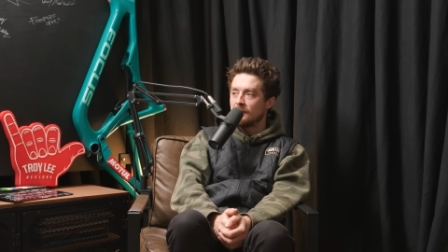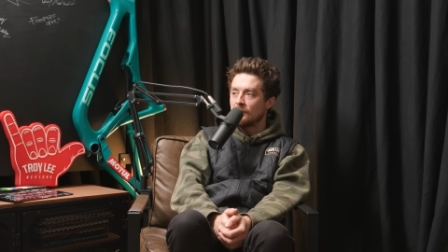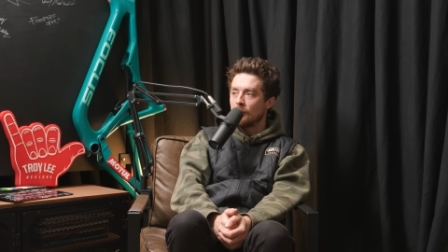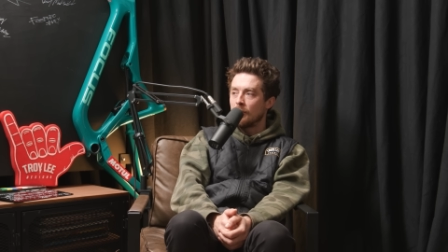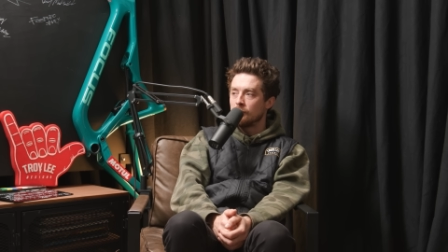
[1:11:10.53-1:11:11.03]

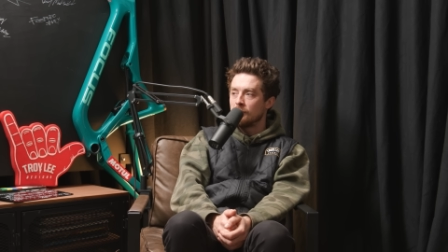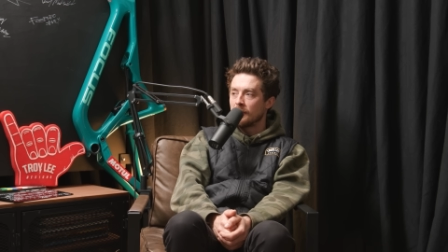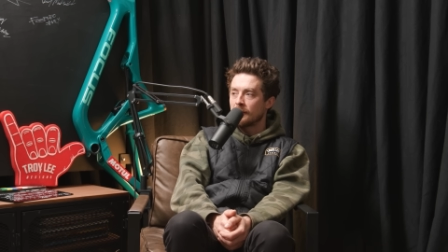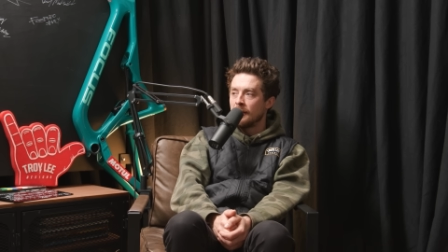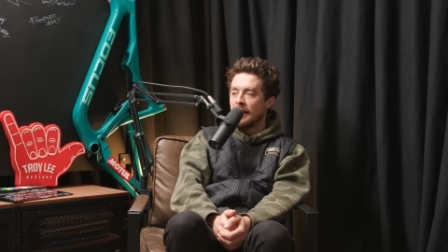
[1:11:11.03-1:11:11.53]
So I was
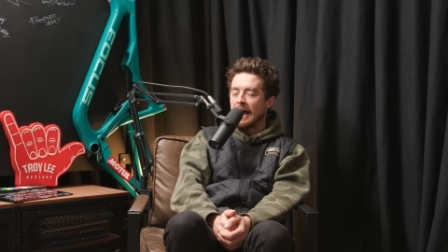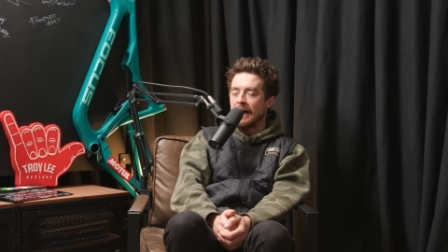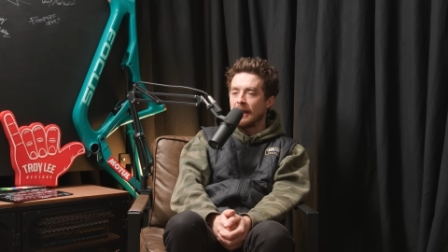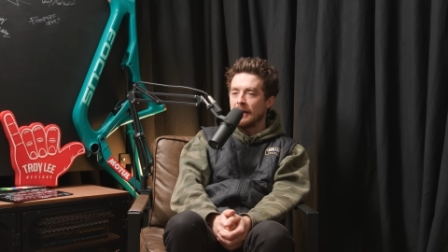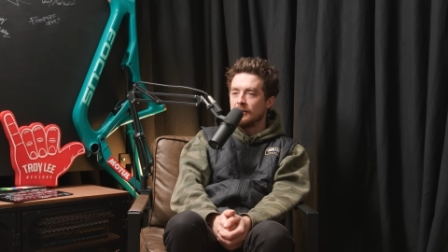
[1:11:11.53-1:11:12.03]
like, at
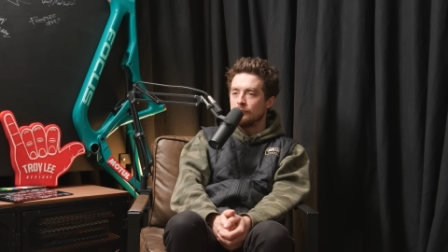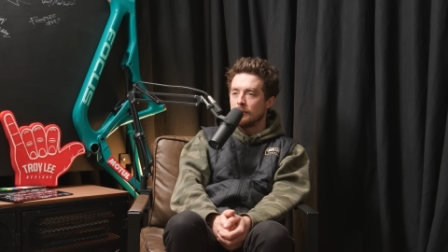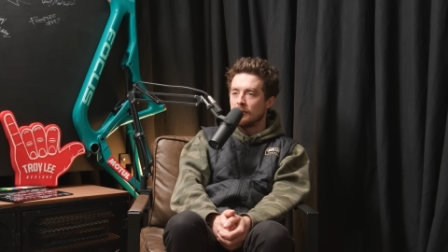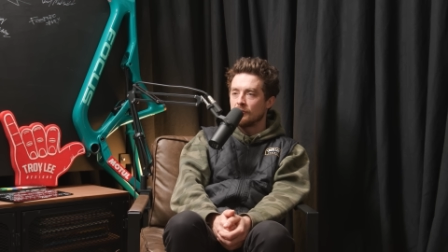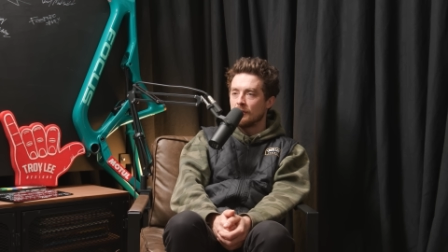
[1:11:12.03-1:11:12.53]
an age
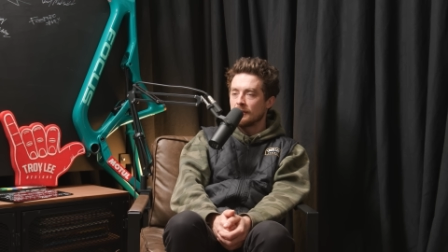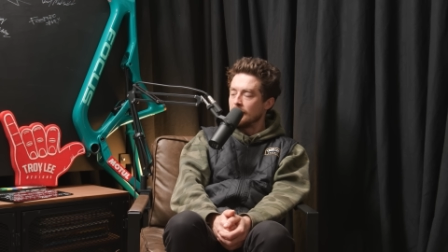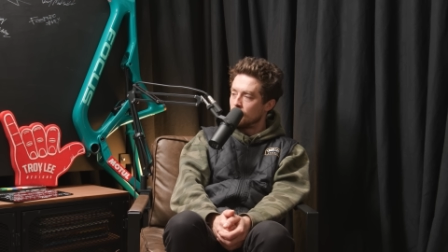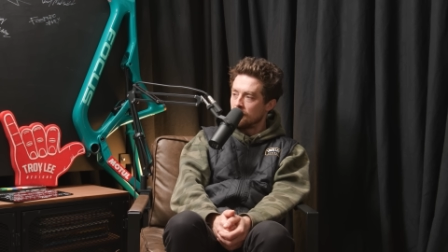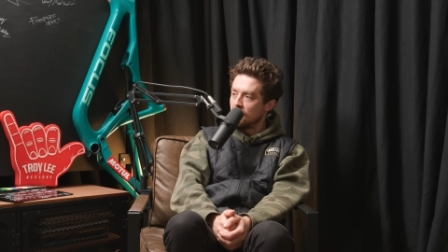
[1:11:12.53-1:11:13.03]
where I was like, it was,